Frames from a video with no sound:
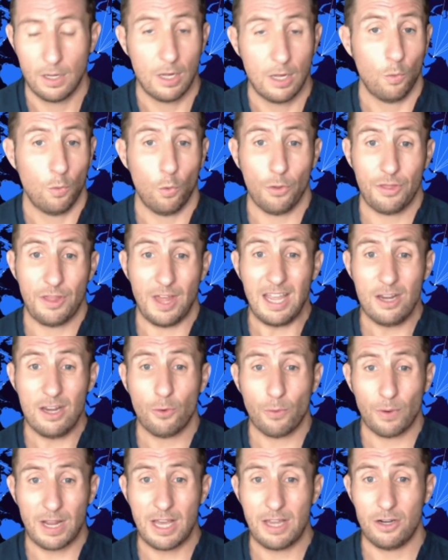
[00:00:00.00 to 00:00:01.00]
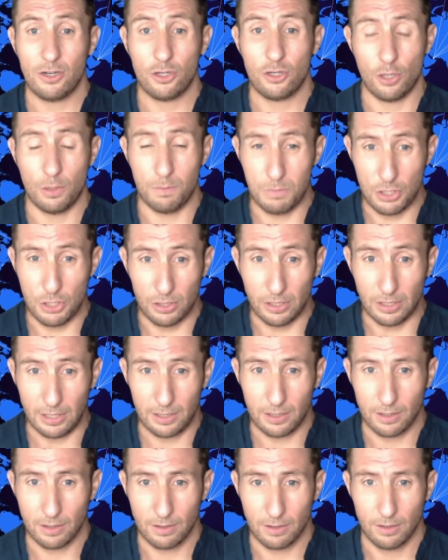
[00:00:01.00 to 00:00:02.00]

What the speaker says: Well, they created community.